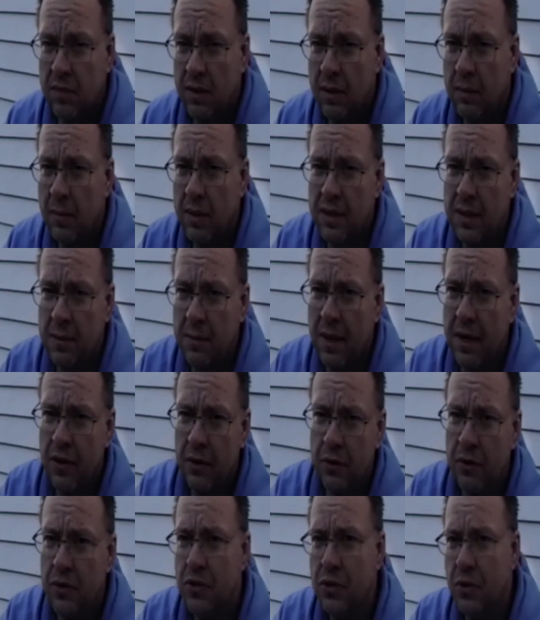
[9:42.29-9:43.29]
that means I'm not
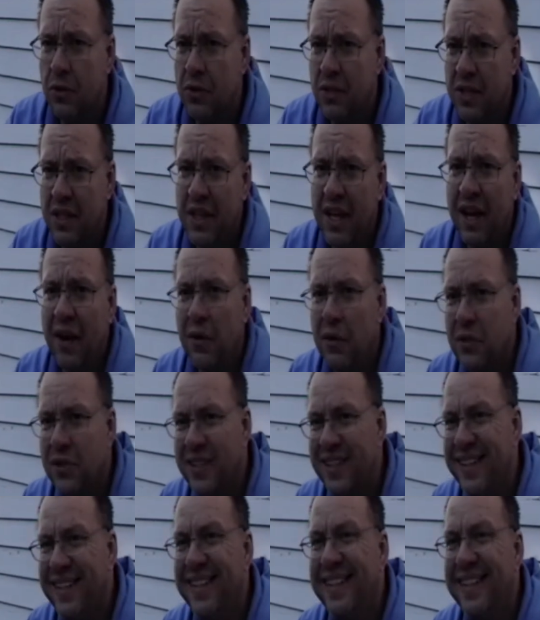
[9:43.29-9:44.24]
doing chores in the house.